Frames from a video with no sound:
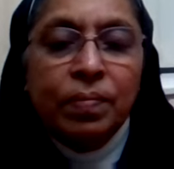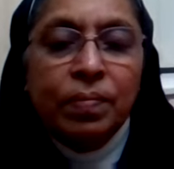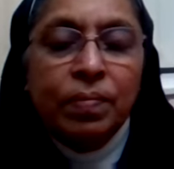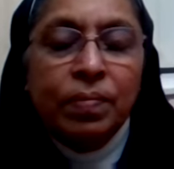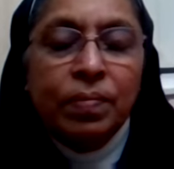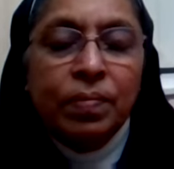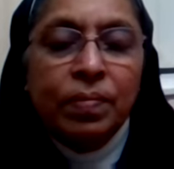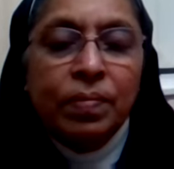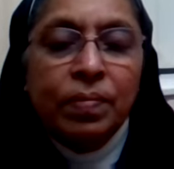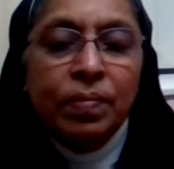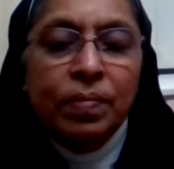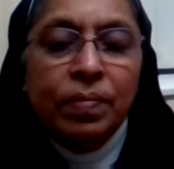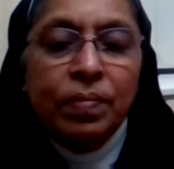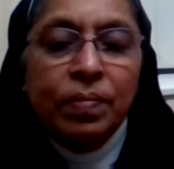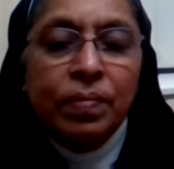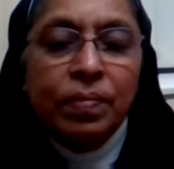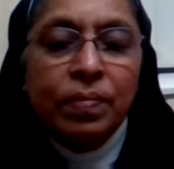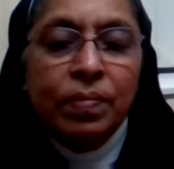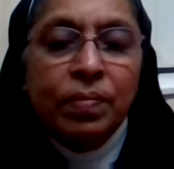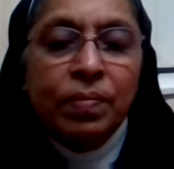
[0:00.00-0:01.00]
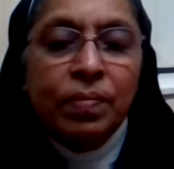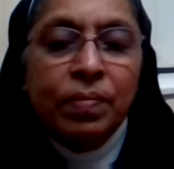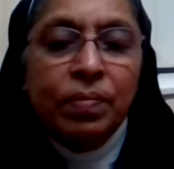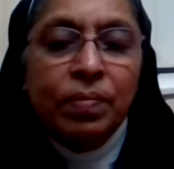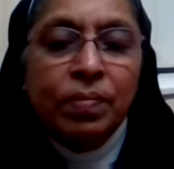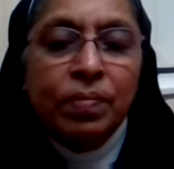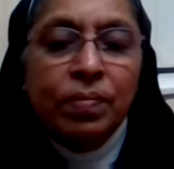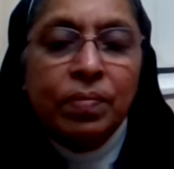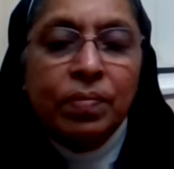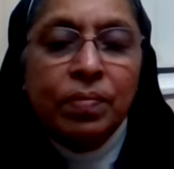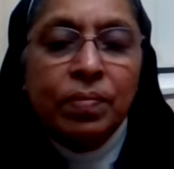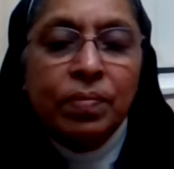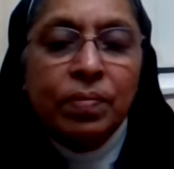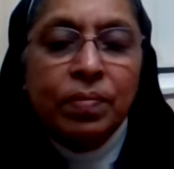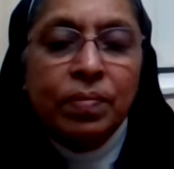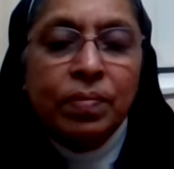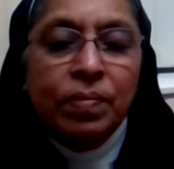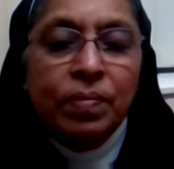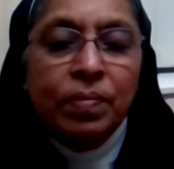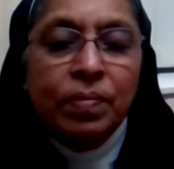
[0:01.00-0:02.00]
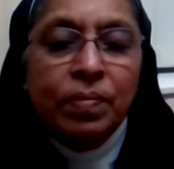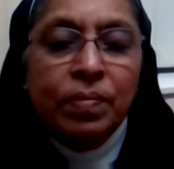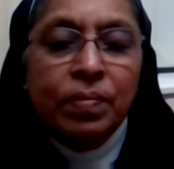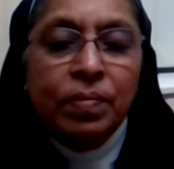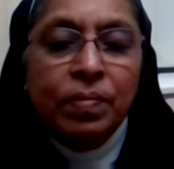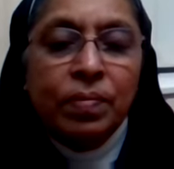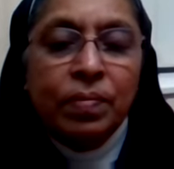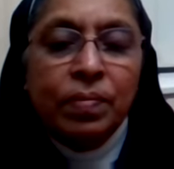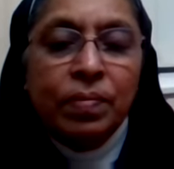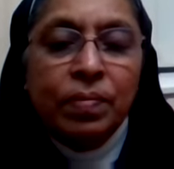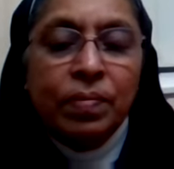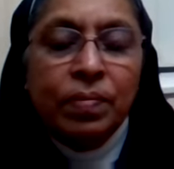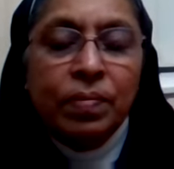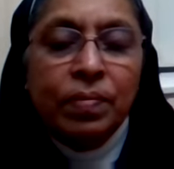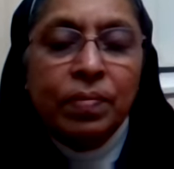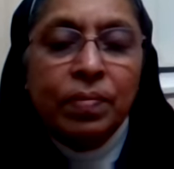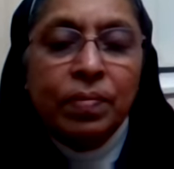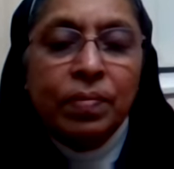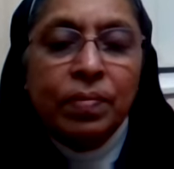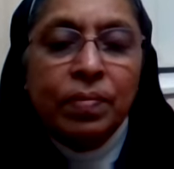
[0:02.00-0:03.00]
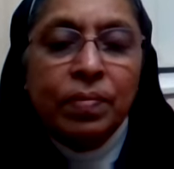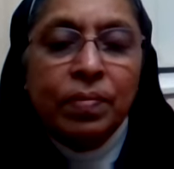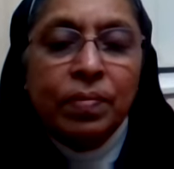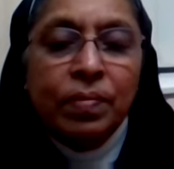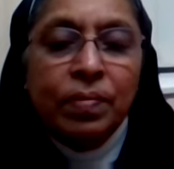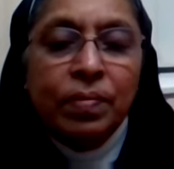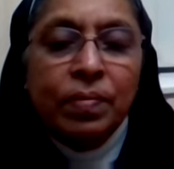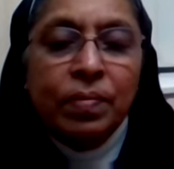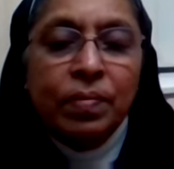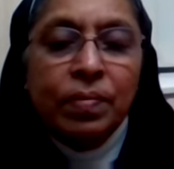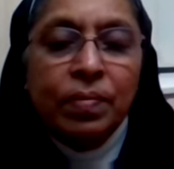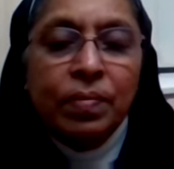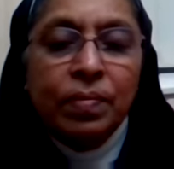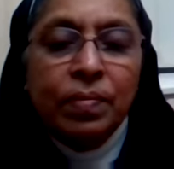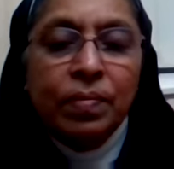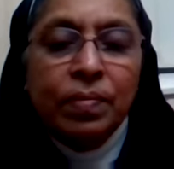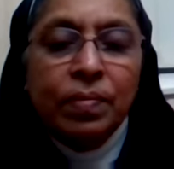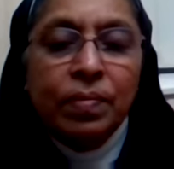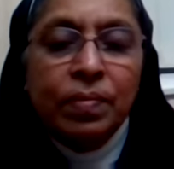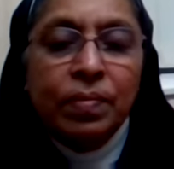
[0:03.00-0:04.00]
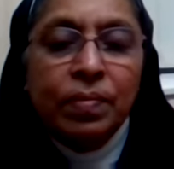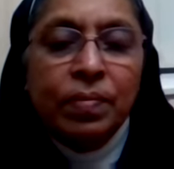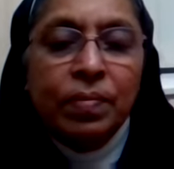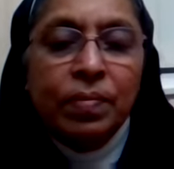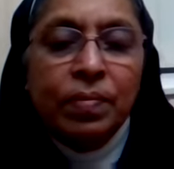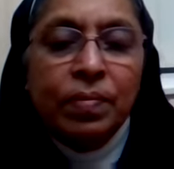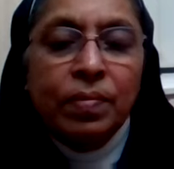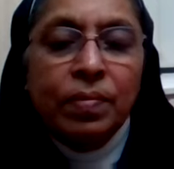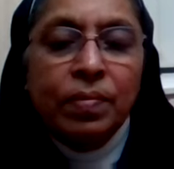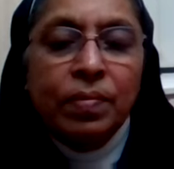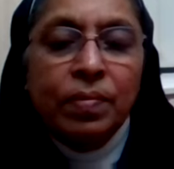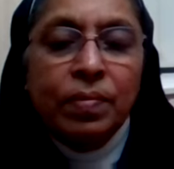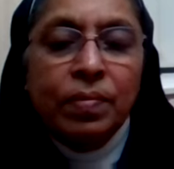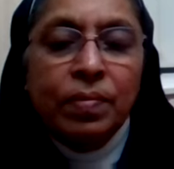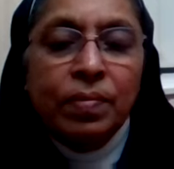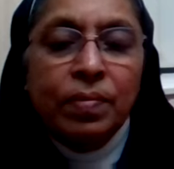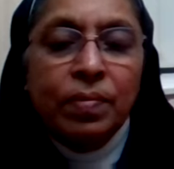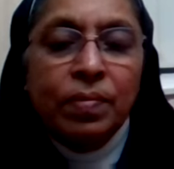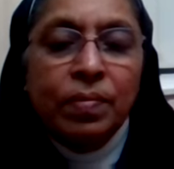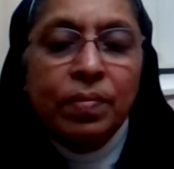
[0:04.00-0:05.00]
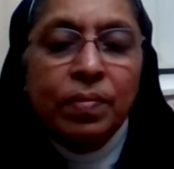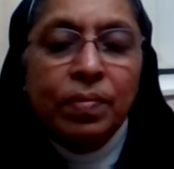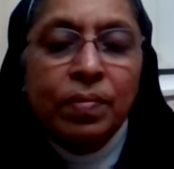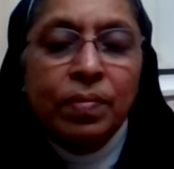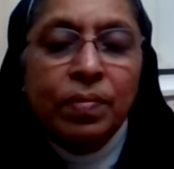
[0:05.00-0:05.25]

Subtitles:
[no speech]